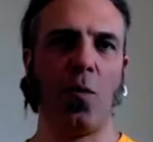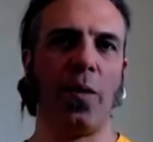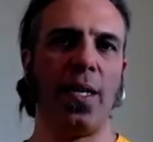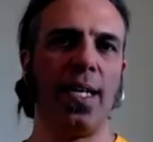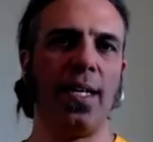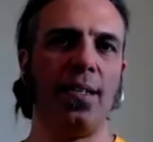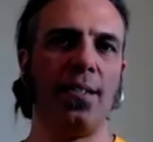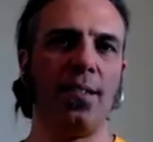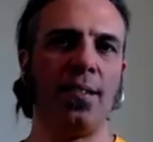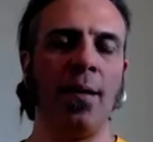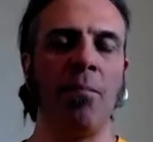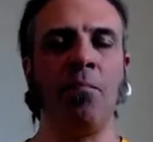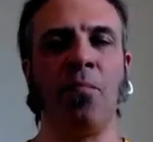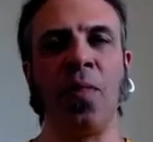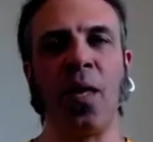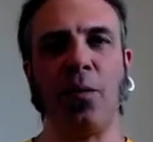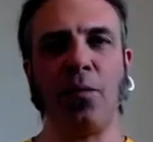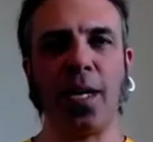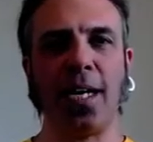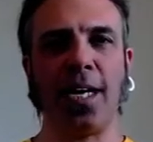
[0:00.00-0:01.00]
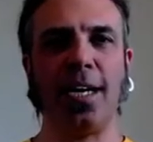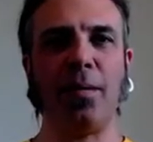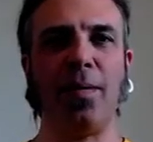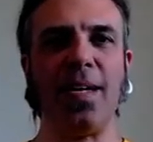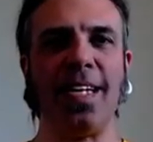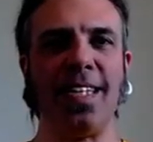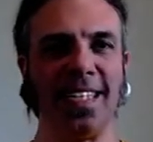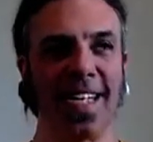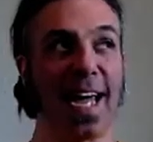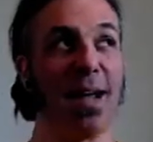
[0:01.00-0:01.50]
weeks, we're going to be
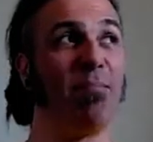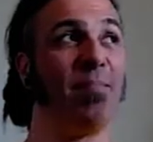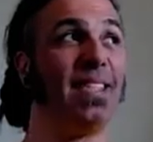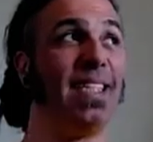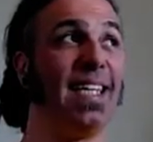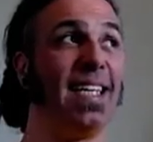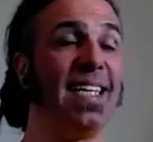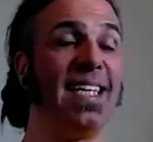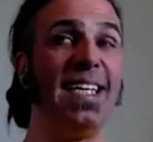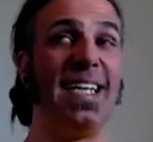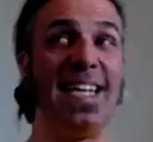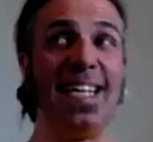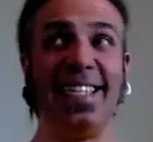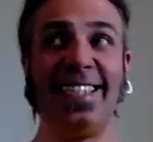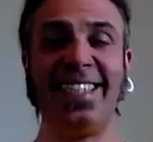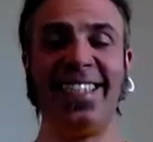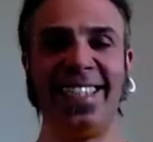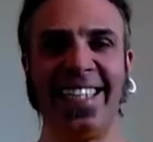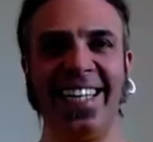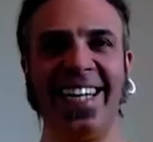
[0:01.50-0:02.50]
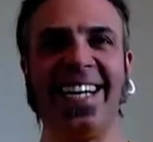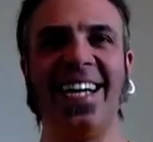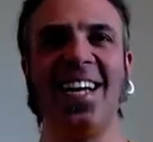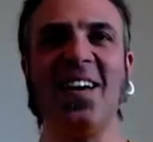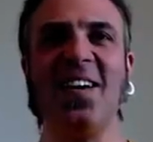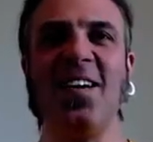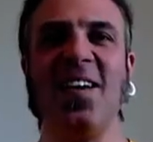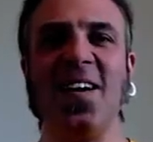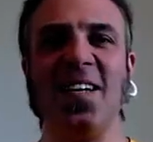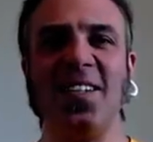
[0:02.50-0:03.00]
attempting at least
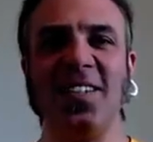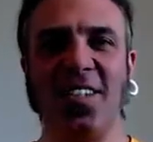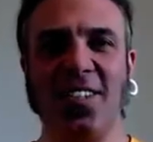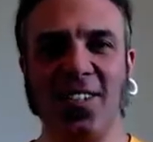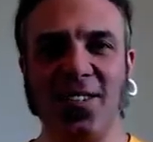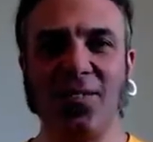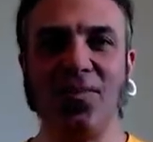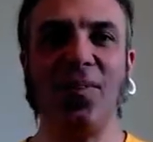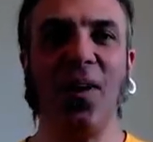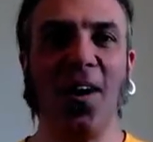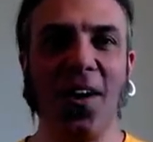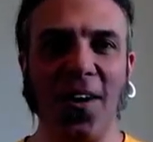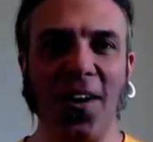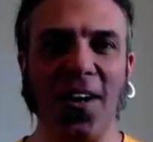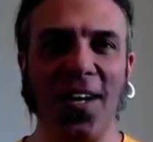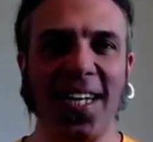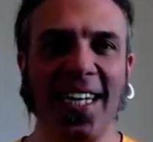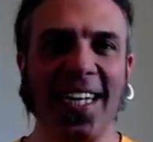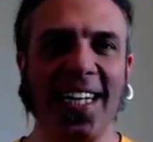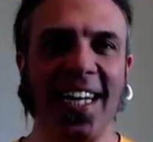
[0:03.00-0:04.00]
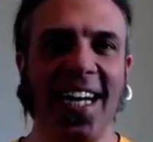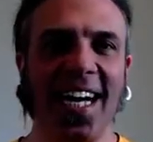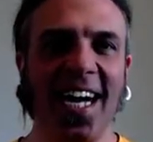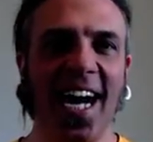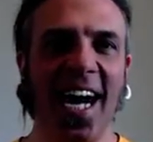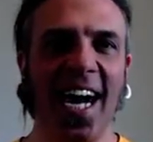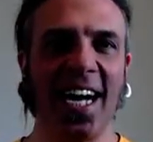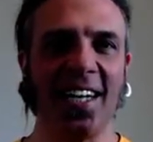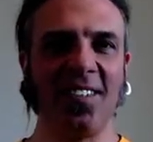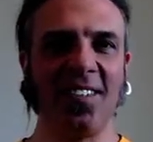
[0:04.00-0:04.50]
to try
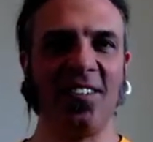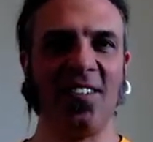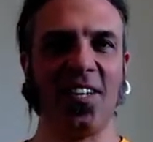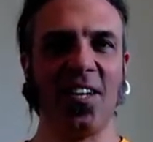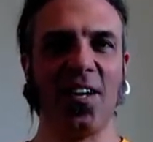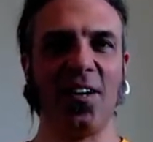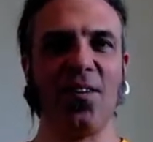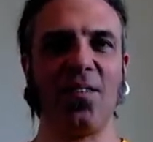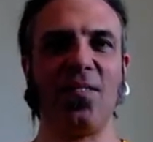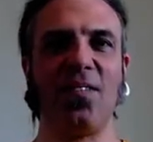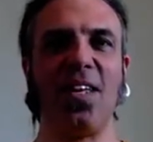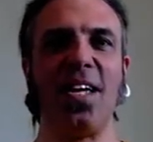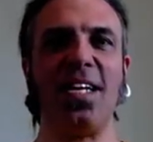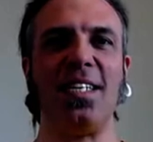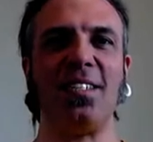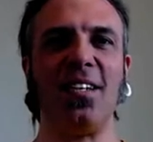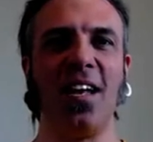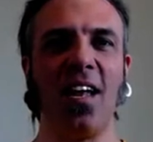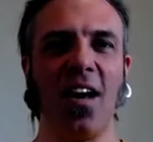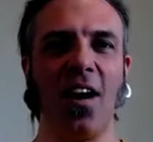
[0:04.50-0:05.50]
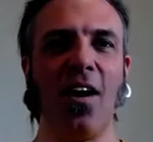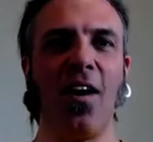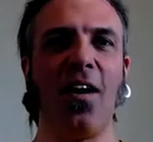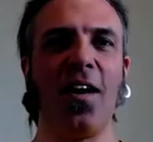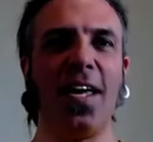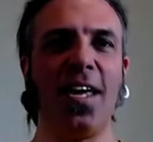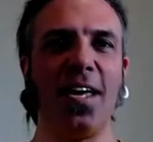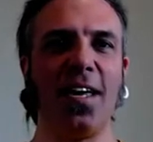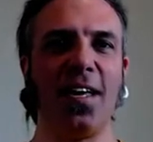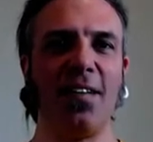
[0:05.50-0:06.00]
and do these
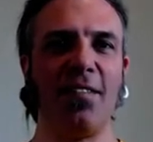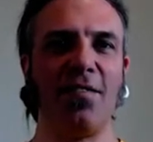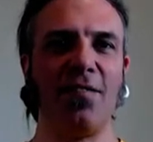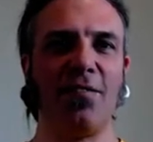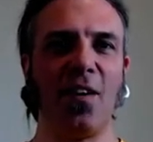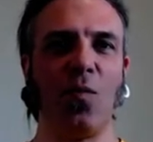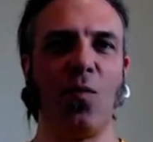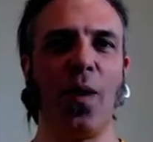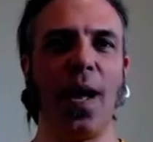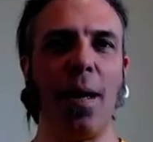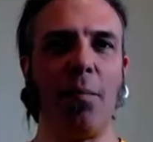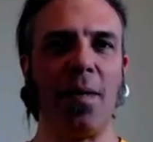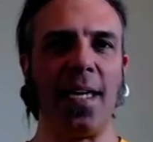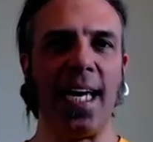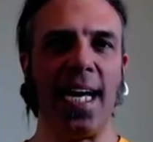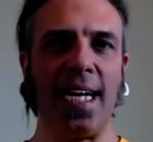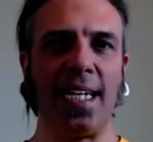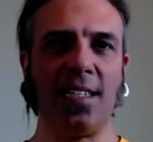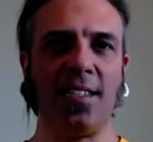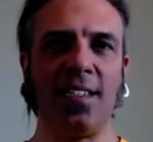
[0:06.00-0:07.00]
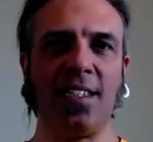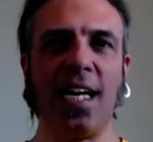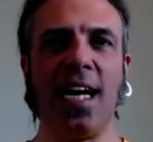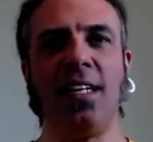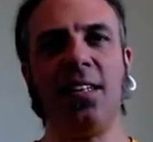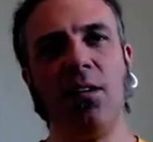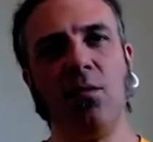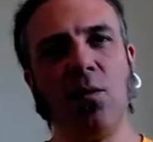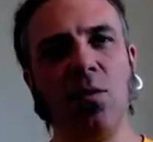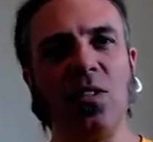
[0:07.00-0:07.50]
live webcasts. And
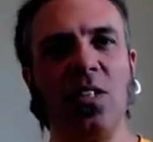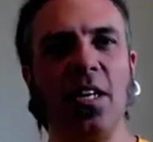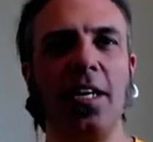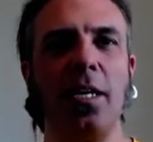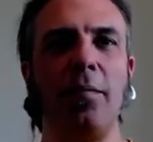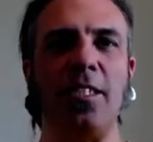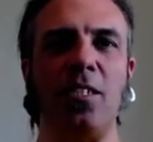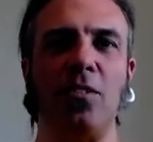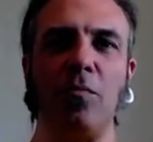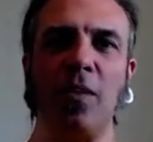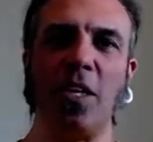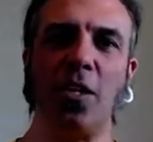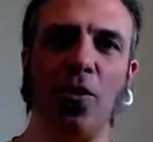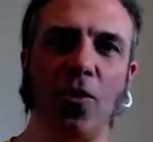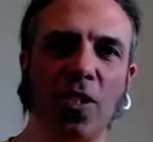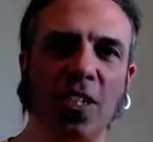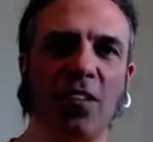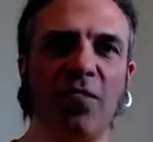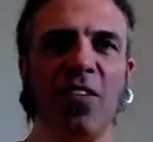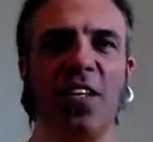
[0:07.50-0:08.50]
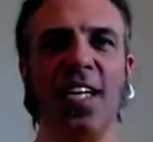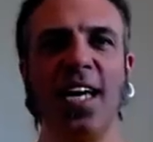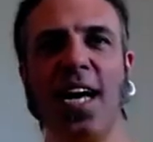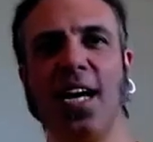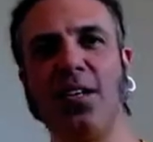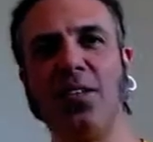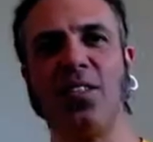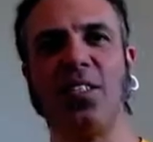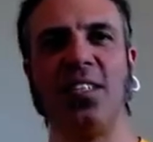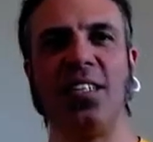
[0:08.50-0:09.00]
there are also going to be some recorded
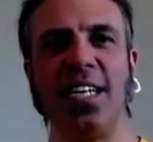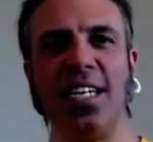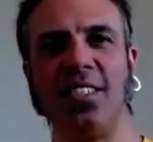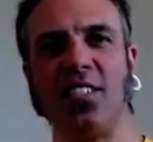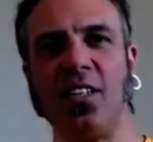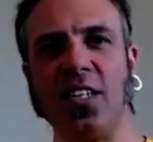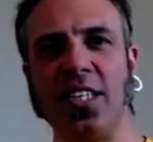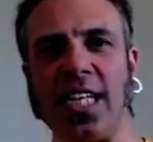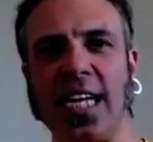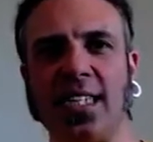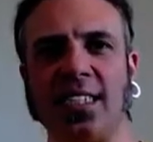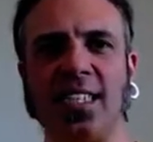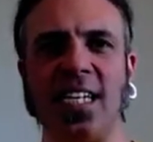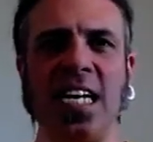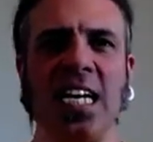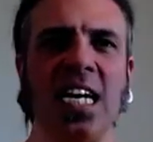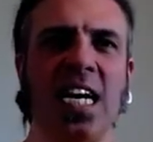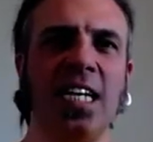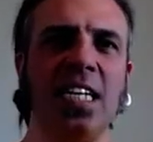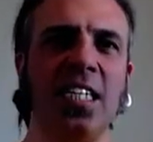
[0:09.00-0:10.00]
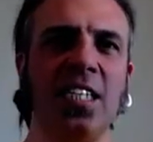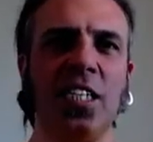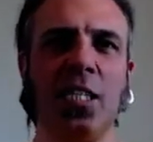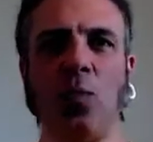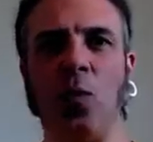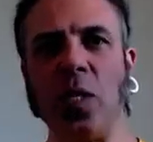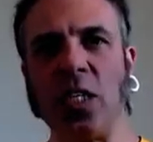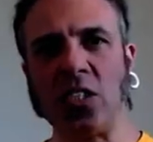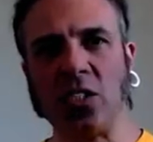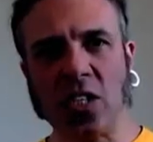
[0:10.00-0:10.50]
videos and things like that. And actually,
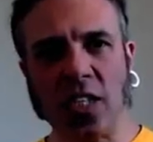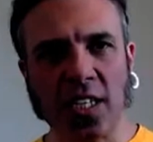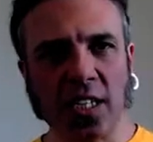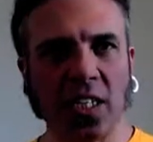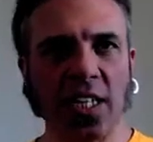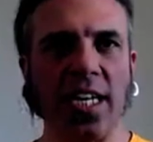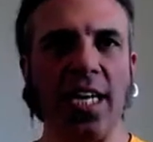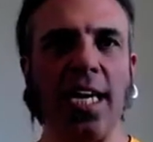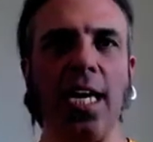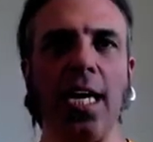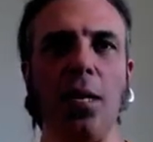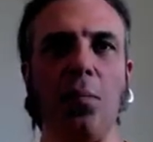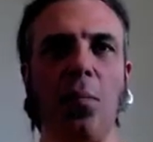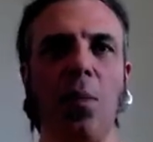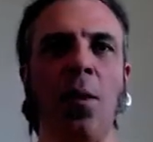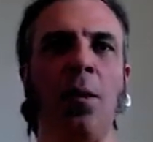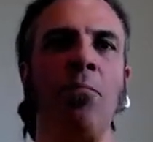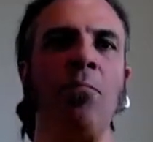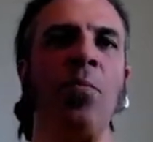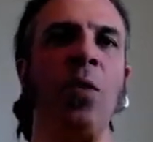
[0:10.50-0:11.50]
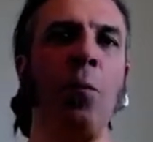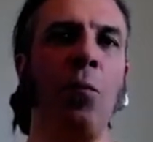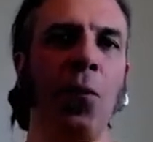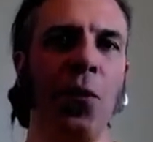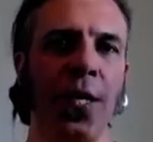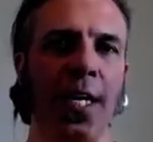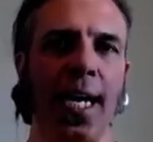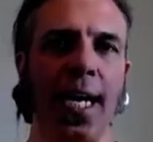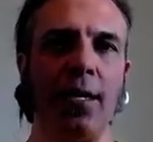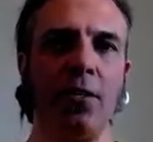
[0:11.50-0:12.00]
we're just going to keep
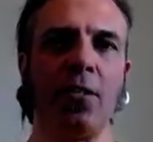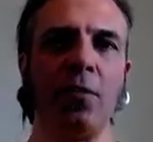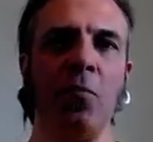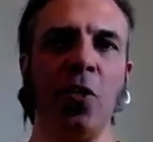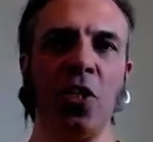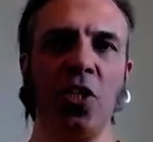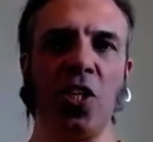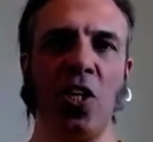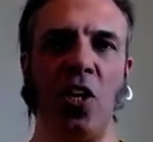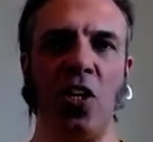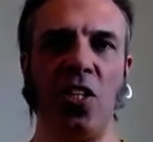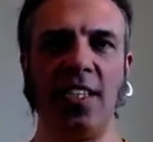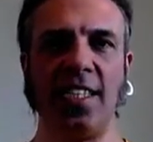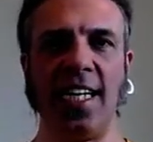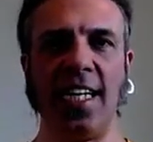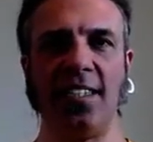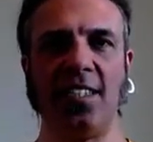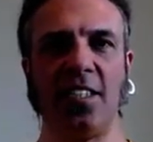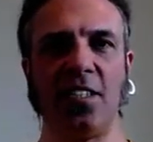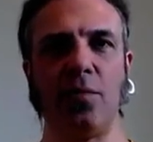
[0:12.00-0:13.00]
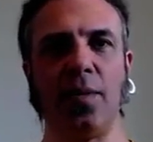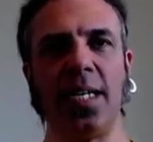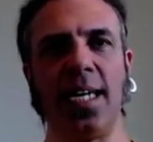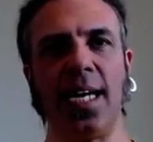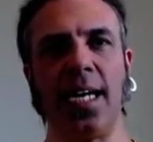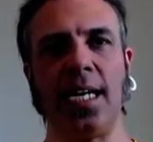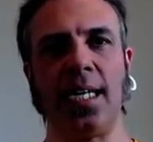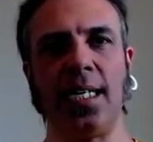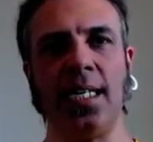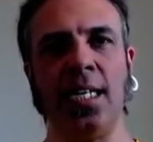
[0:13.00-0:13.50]
putting out as much content as we
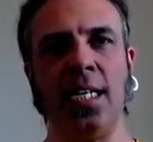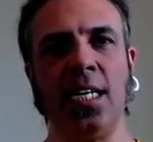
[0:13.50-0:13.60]
can,